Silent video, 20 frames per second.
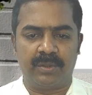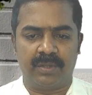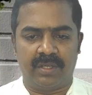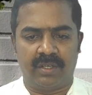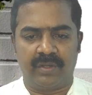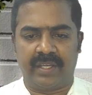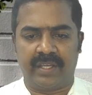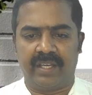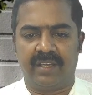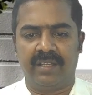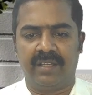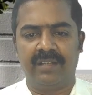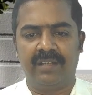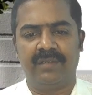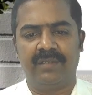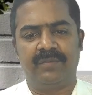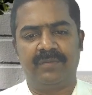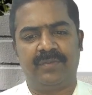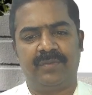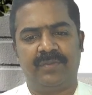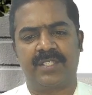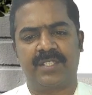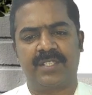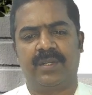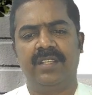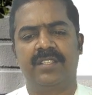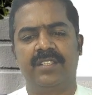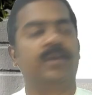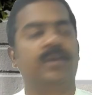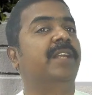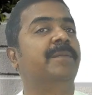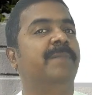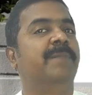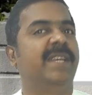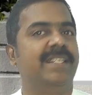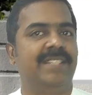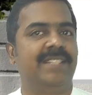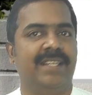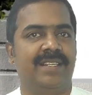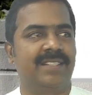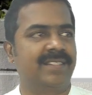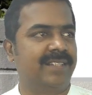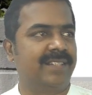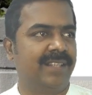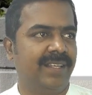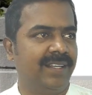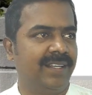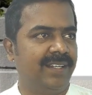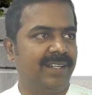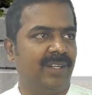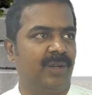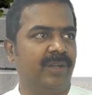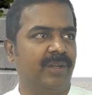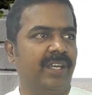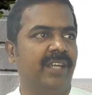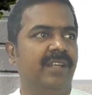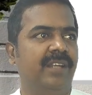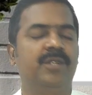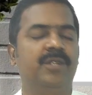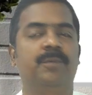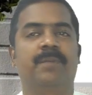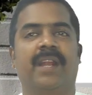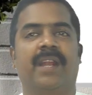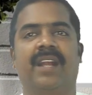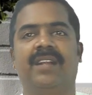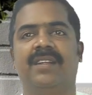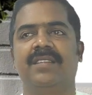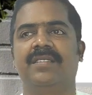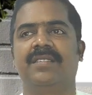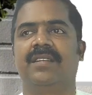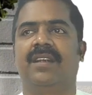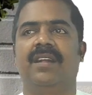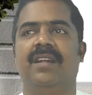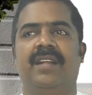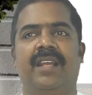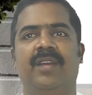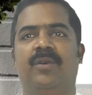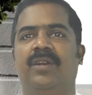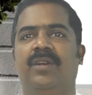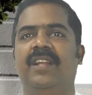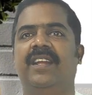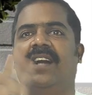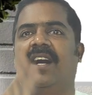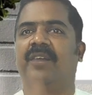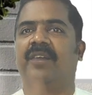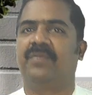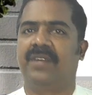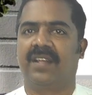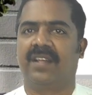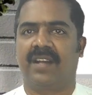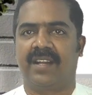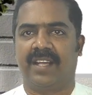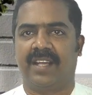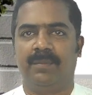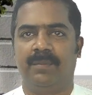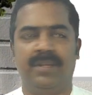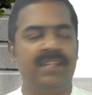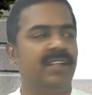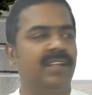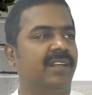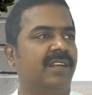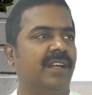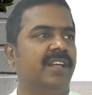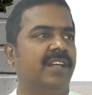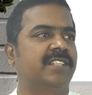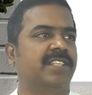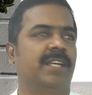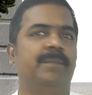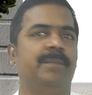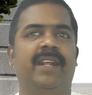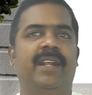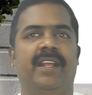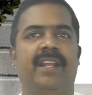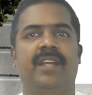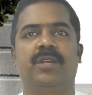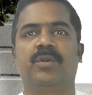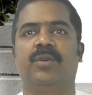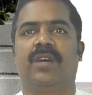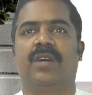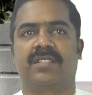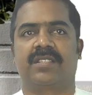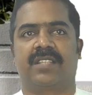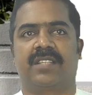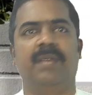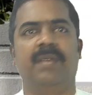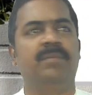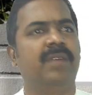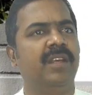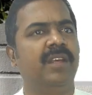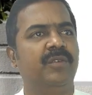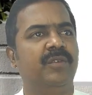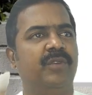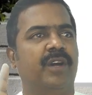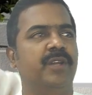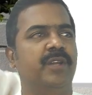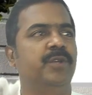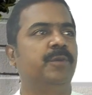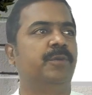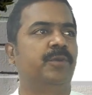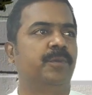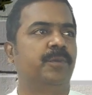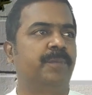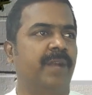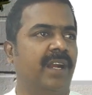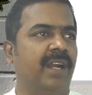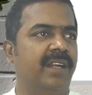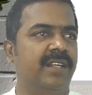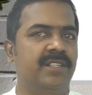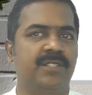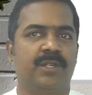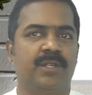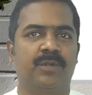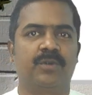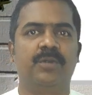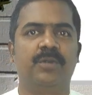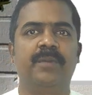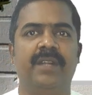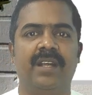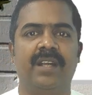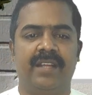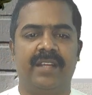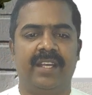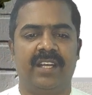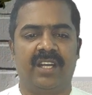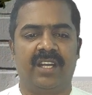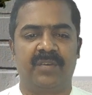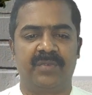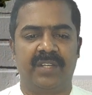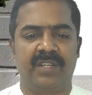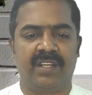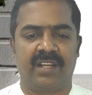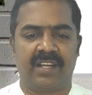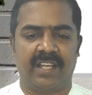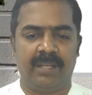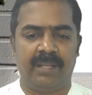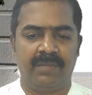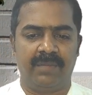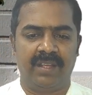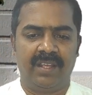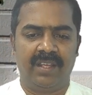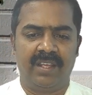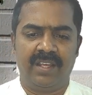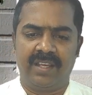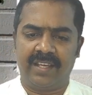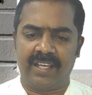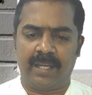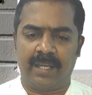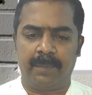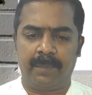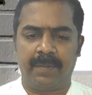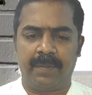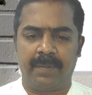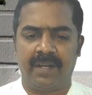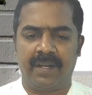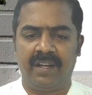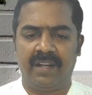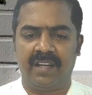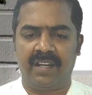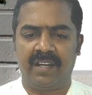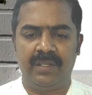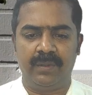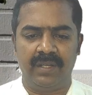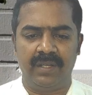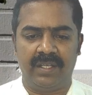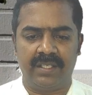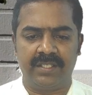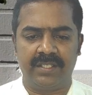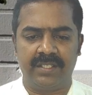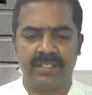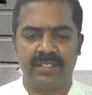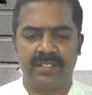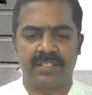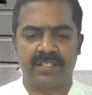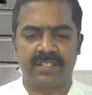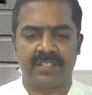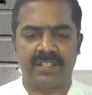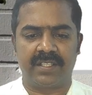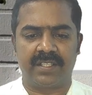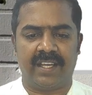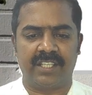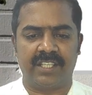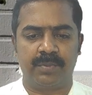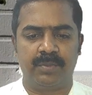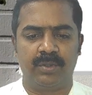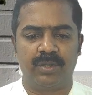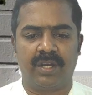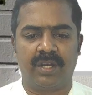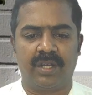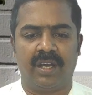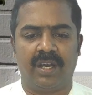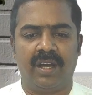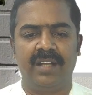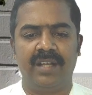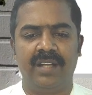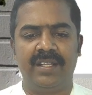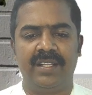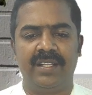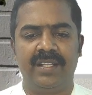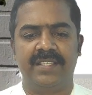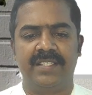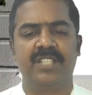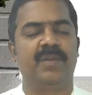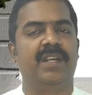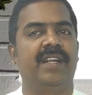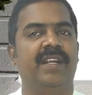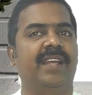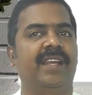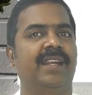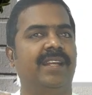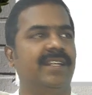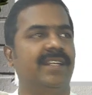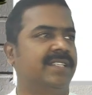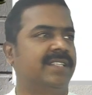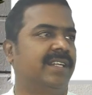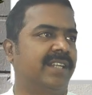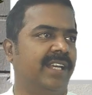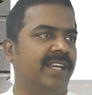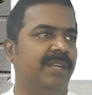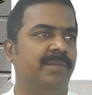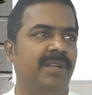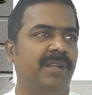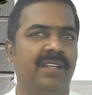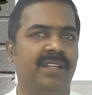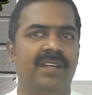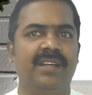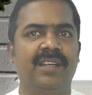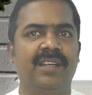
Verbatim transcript: okay, first one is only basics. Okay, to practice it will take only half an hour time. In the class, I may take two hours time for you to practice at home, it will take half an hour time. Capital revenue, ledgers, cash book, all these things will take lesser time in the